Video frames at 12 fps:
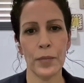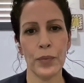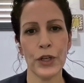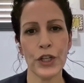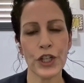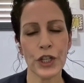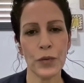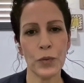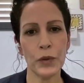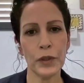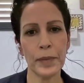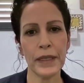pressure
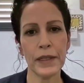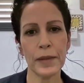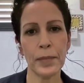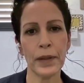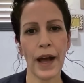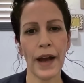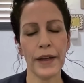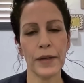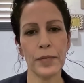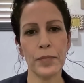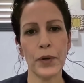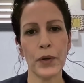would be
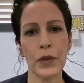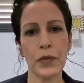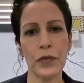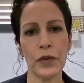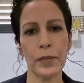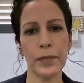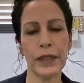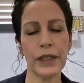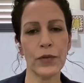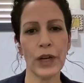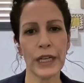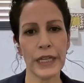applied both from
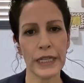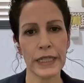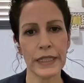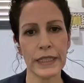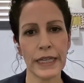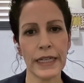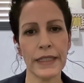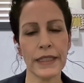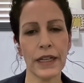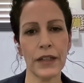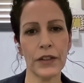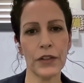the Iranians and
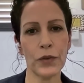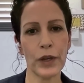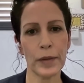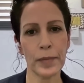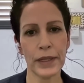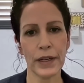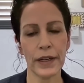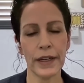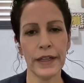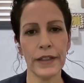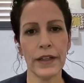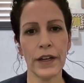Saudi Arabia
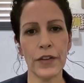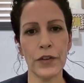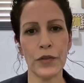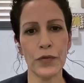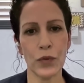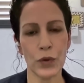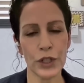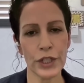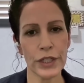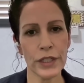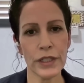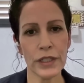and other
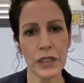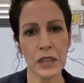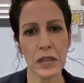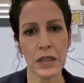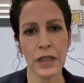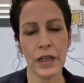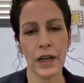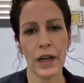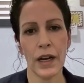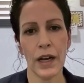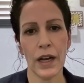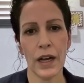forces
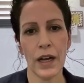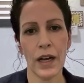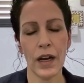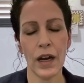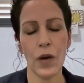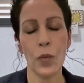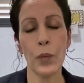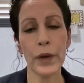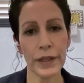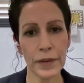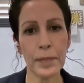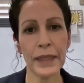
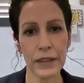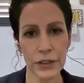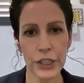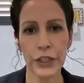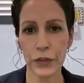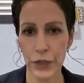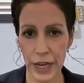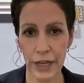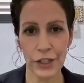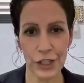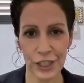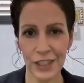with military
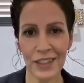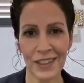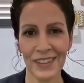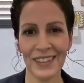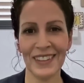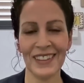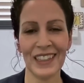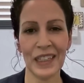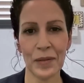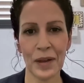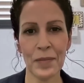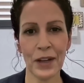action,
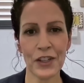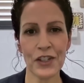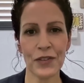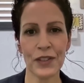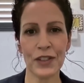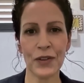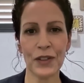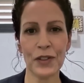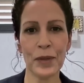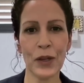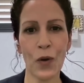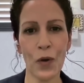I'm not sure it's going
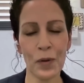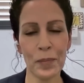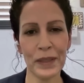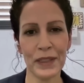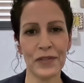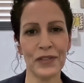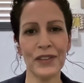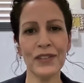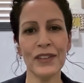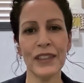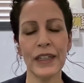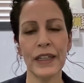to be all
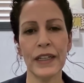peaceful,